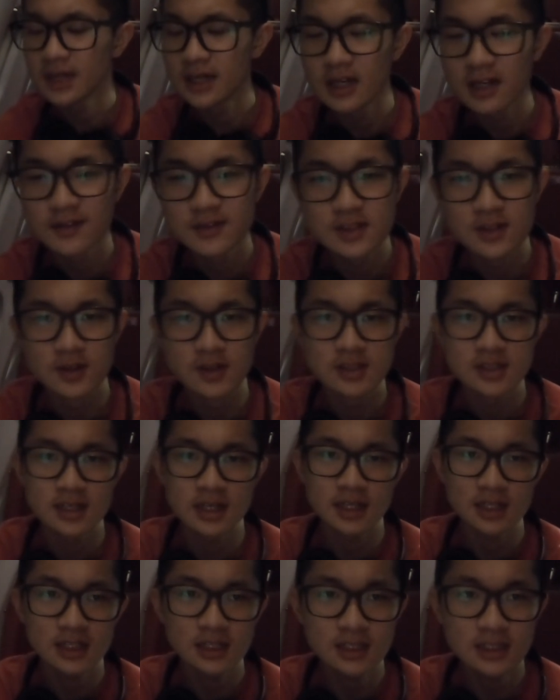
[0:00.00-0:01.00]
off to
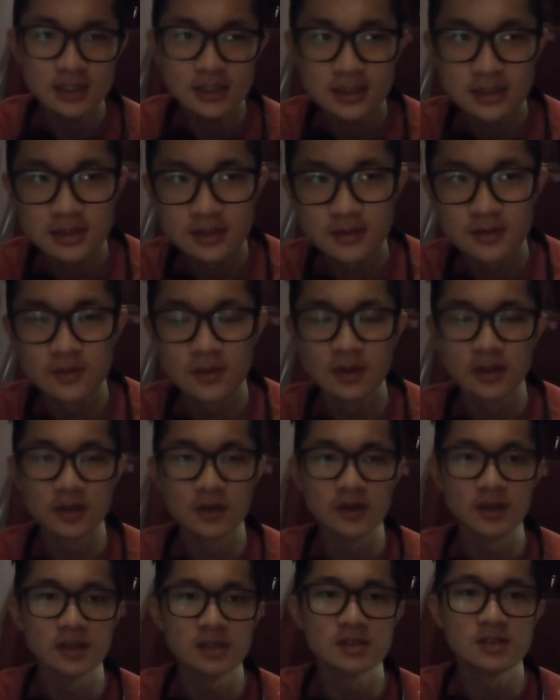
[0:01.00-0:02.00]
Osaka, we're
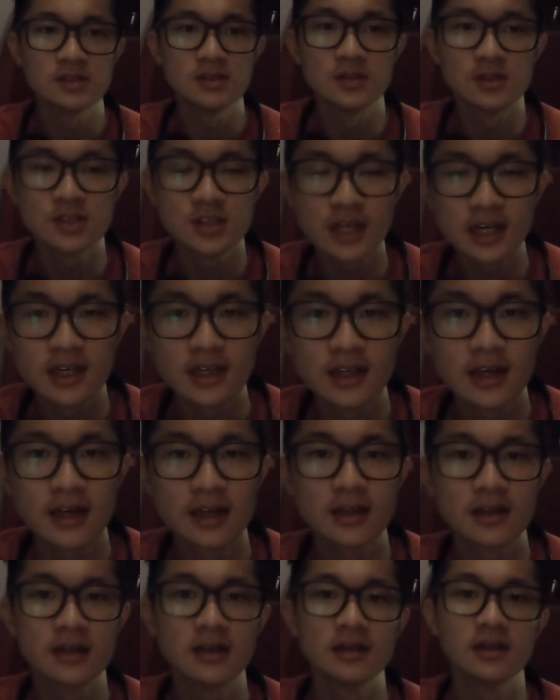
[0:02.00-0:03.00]
going to check in
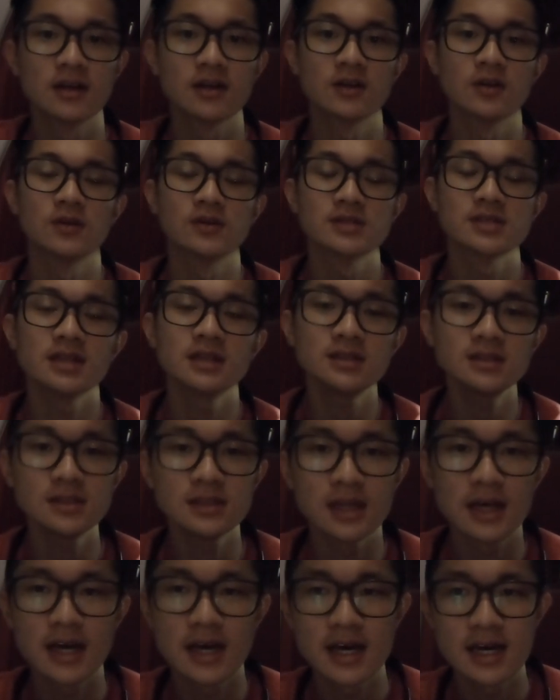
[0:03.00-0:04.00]
our hotel,
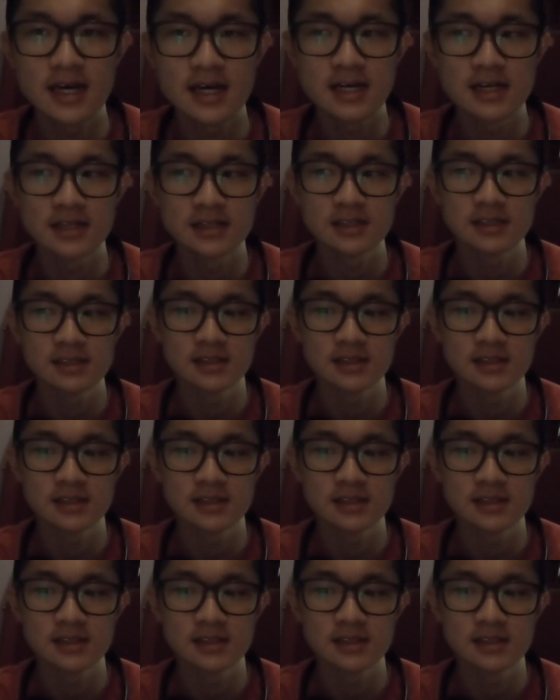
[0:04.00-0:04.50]
and